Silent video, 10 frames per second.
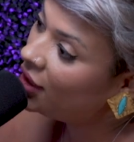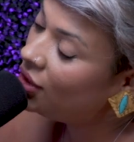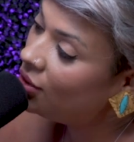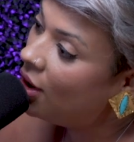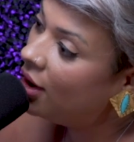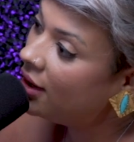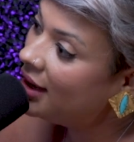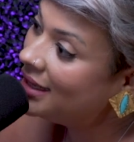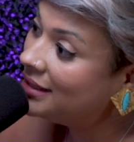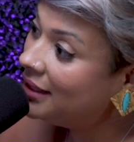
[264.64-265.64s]
that you are
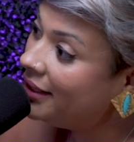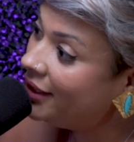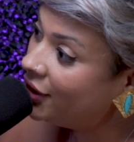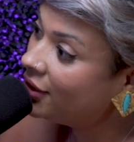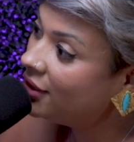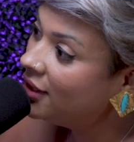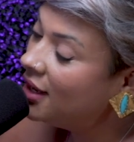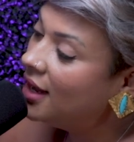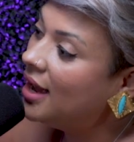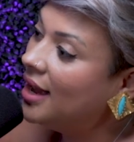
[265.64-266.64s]
as a leader,
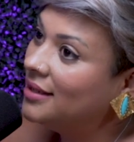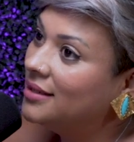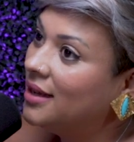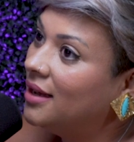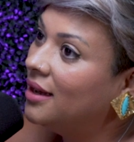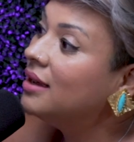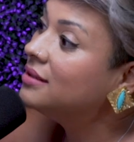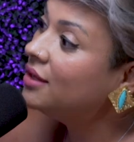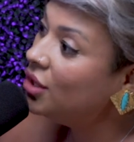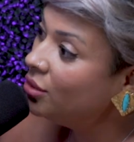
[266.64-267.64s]
as
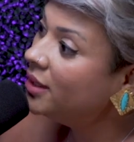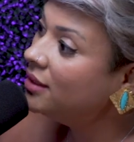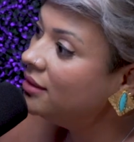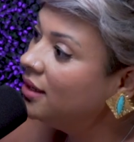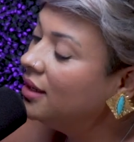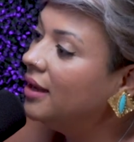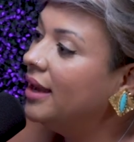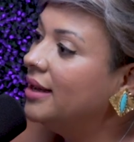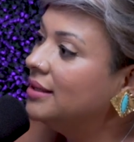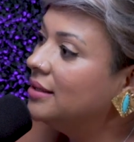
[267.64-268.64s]
a human,
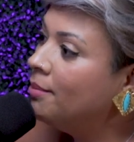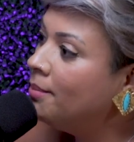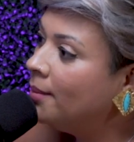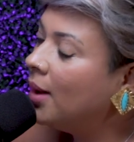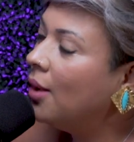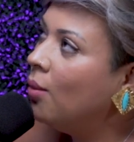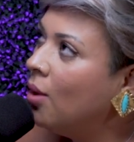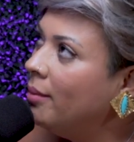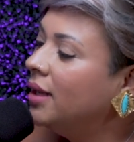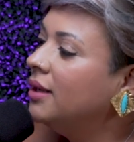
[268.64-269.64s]
and as a
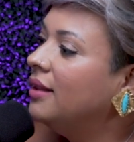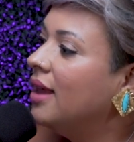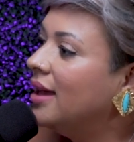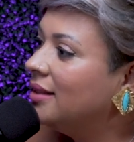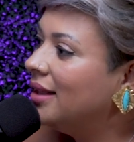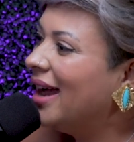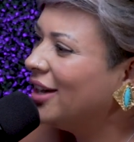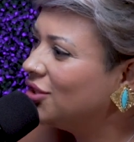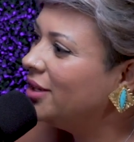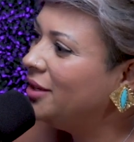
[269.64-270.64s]
woman that
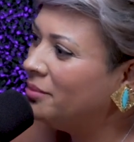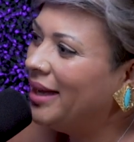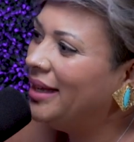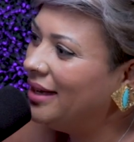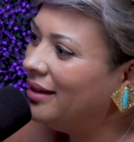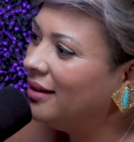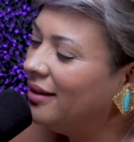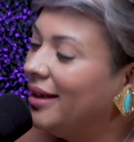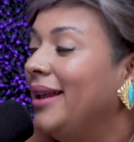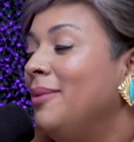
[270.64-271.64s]
actually making
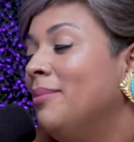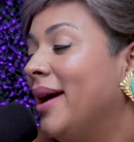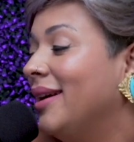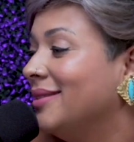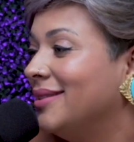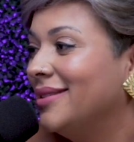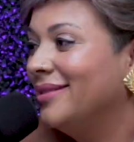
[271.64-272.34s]
an impact.